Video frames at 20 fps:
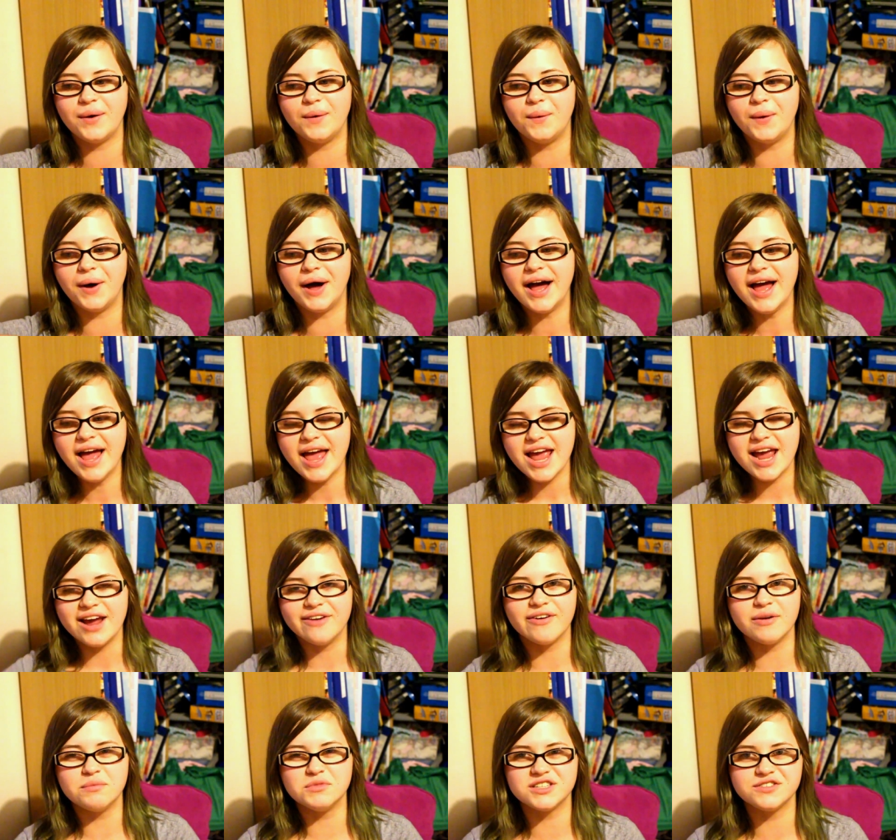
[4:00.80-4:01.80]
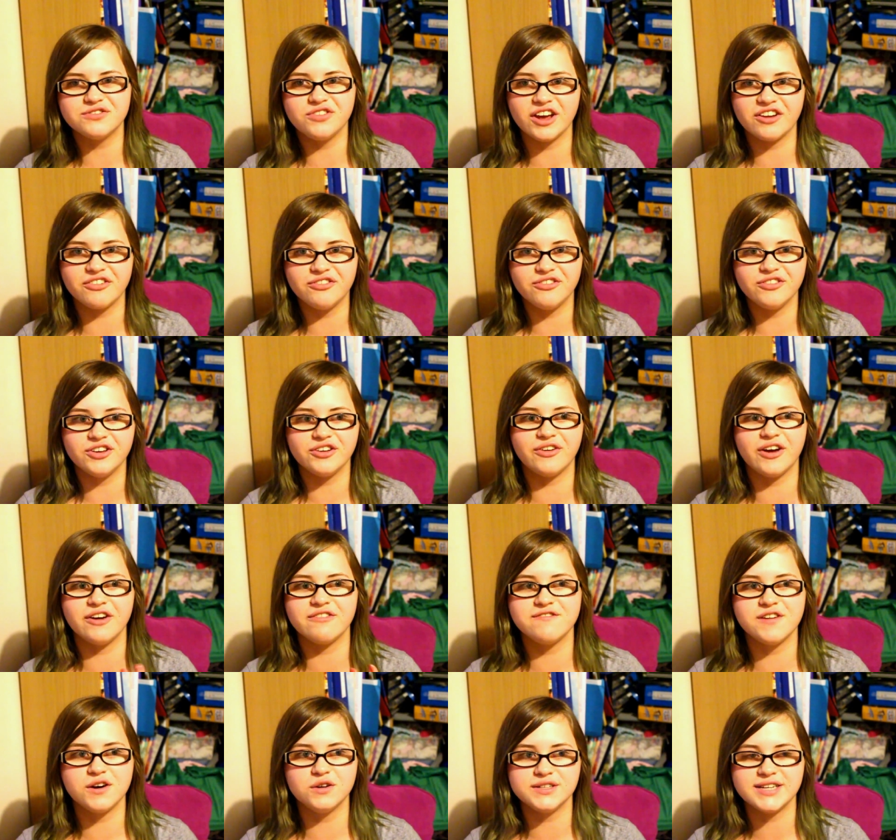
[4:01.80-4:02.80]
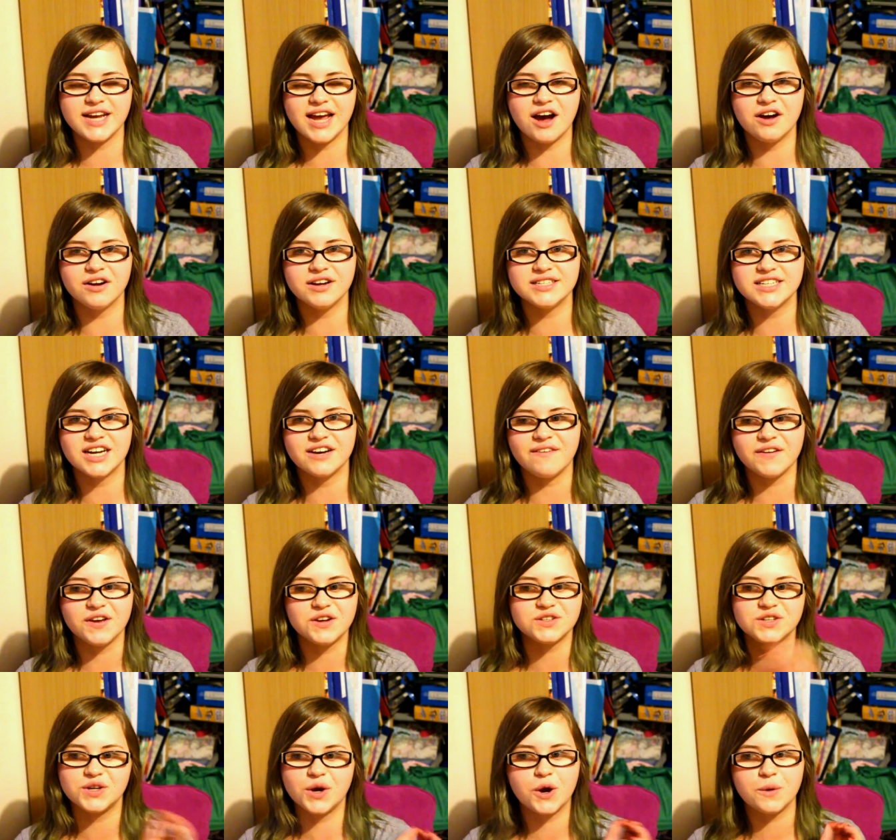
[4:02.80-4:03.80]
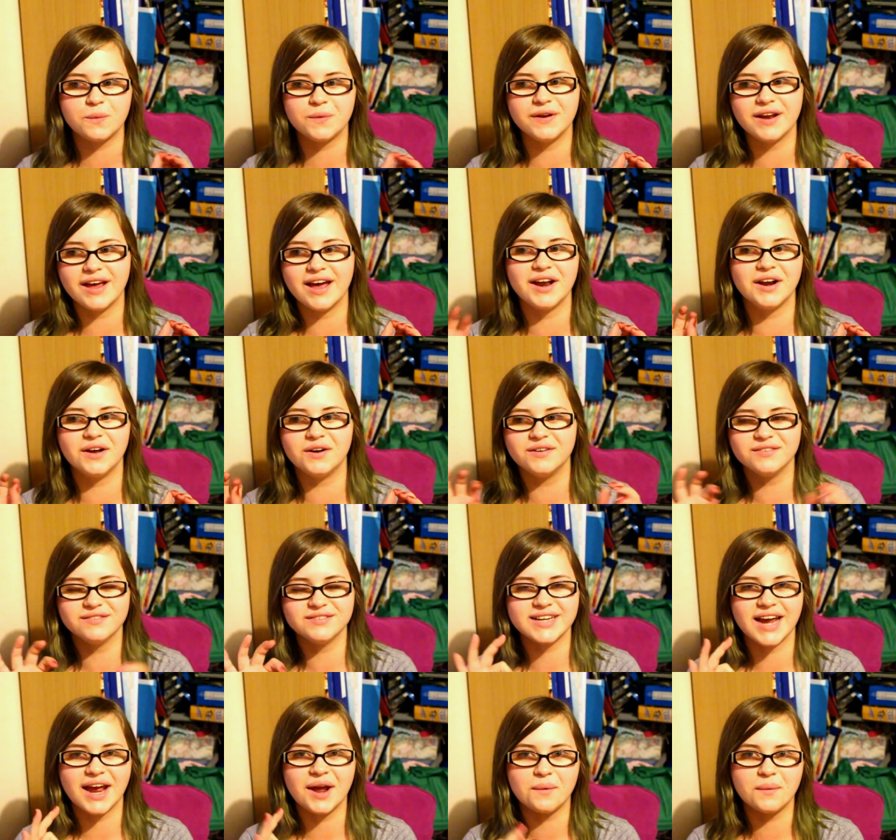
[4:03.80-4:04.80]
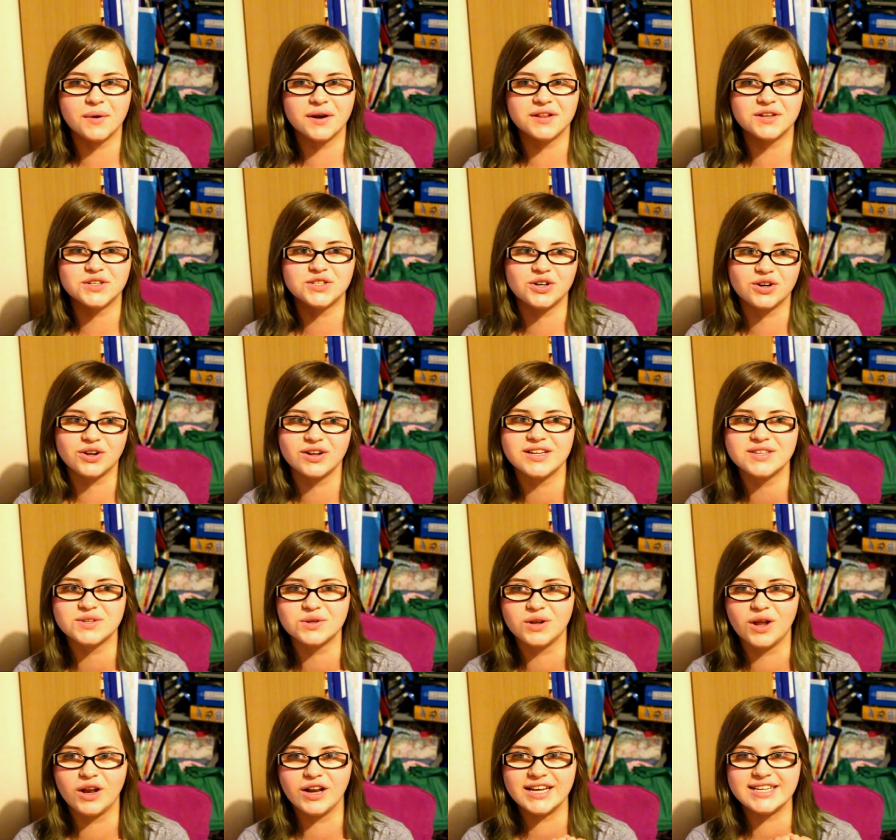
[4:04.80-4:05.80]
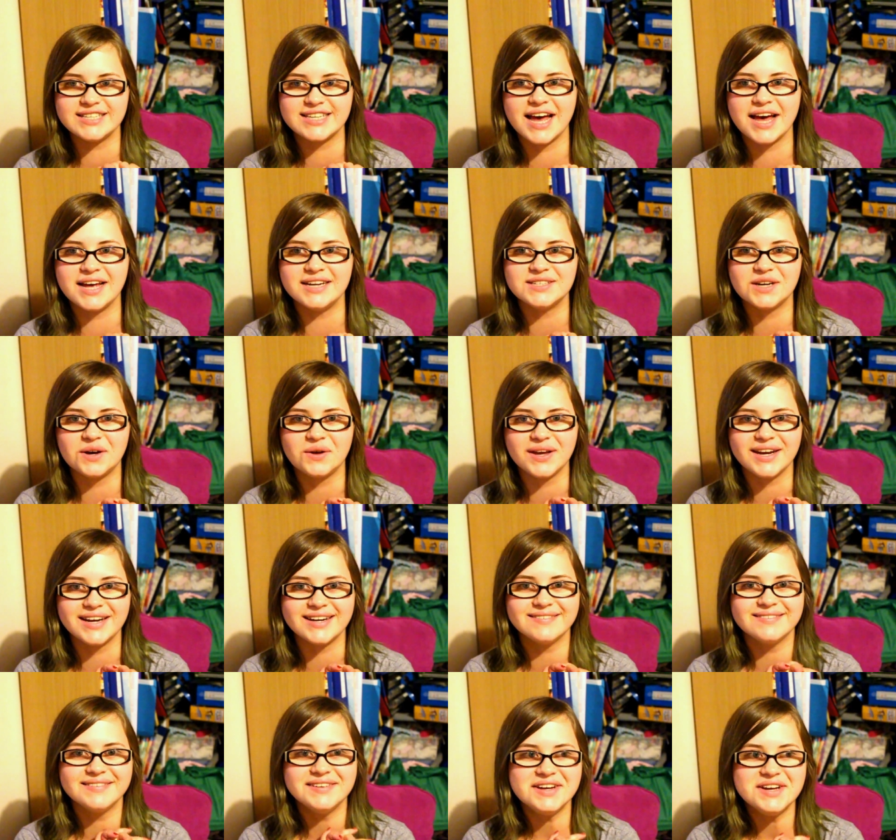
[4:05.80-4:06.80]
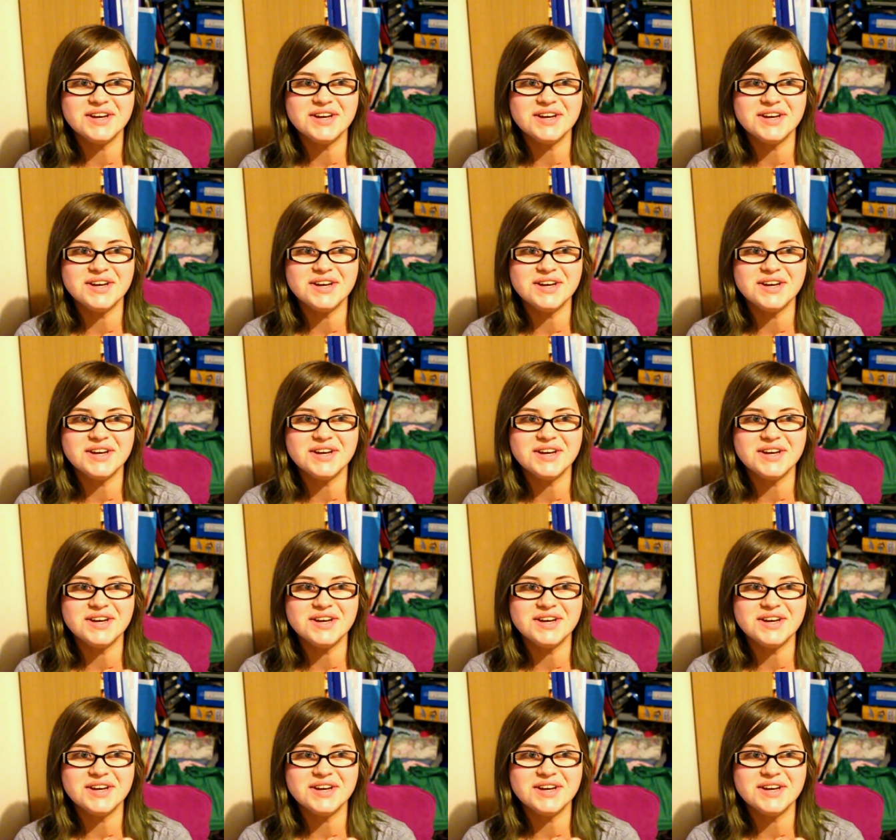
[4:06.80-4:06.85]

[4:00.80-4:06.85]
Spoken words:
or if I'm just like, if I felt down and stuff, I usually open it and I'll take one of the chocolates or lollies and I'll eat it.